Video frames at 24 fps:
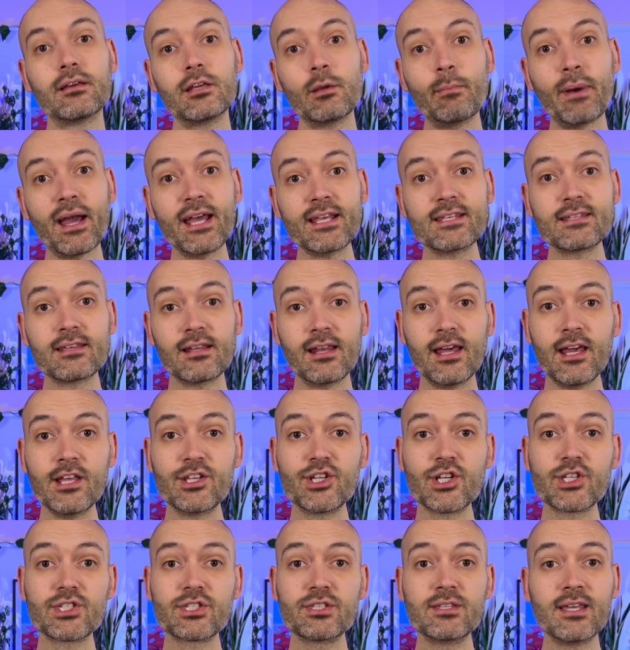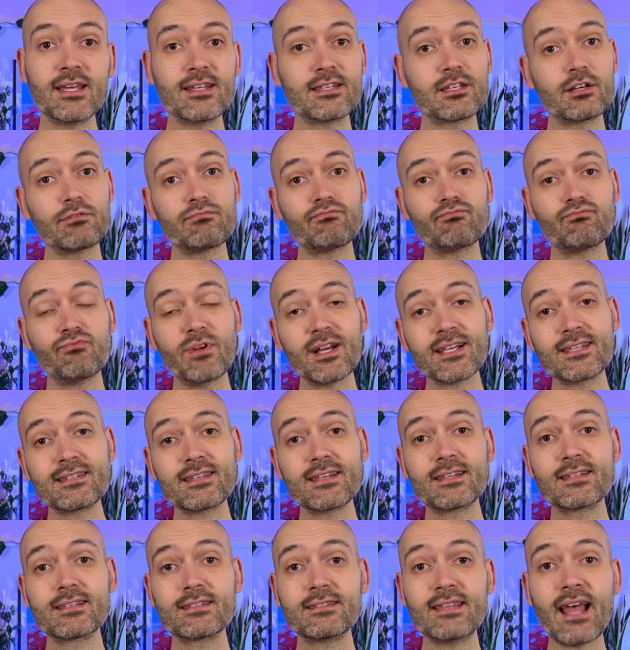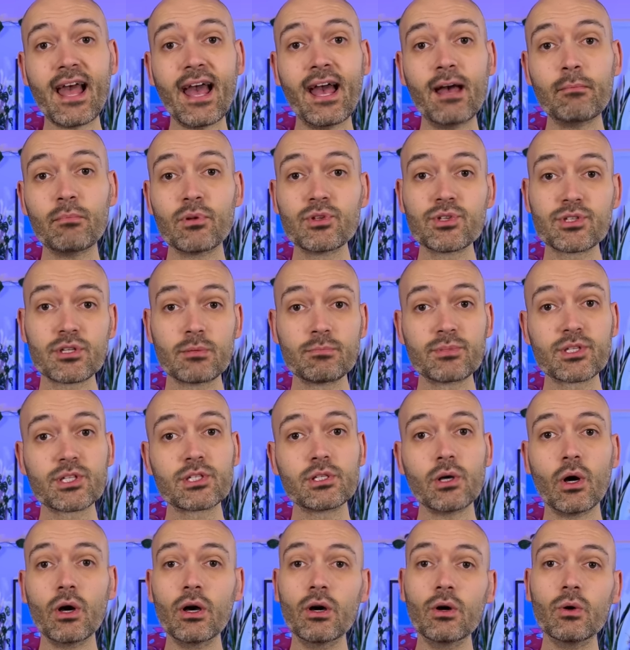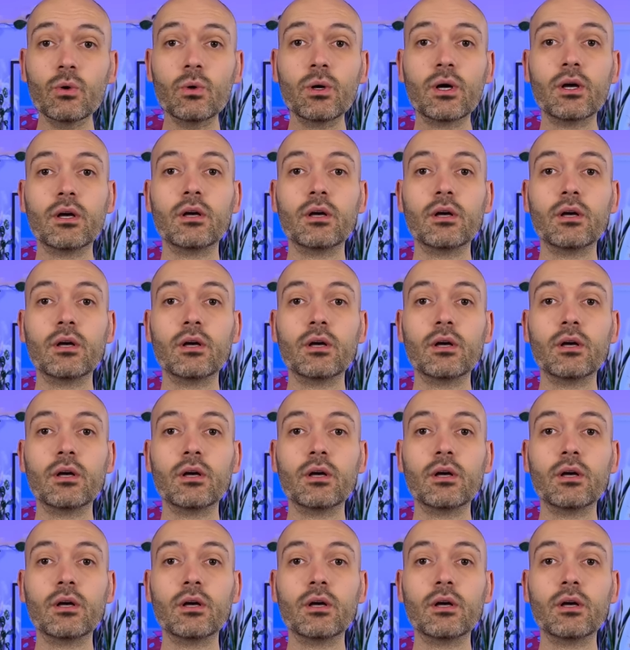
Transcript: You basically just need to rest a stem on some soil